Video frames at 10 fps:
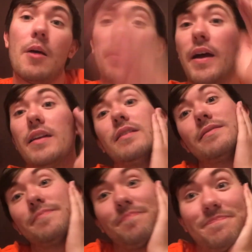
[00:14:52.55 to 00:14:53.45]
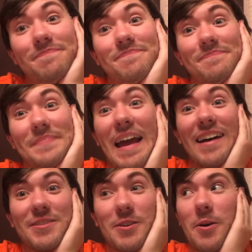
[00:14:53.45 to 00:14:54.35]
But
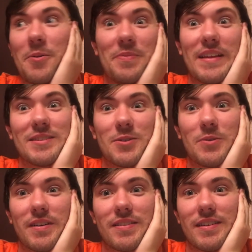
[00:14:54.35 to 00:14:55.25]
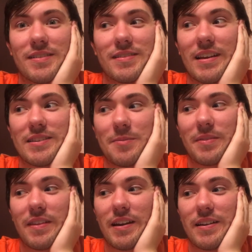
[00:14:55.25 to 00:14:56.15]
yeah, so that's a quick thing. That's
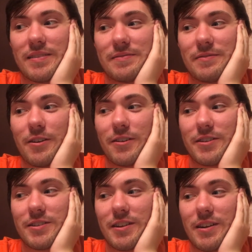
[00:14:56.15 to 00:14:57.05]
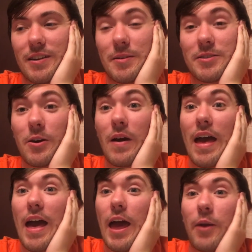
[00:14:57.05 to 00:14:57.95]
something that I noticed today. So,
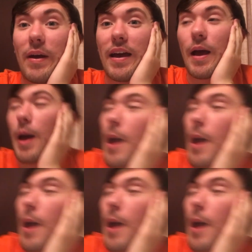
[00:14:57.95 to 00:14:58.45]
anyway,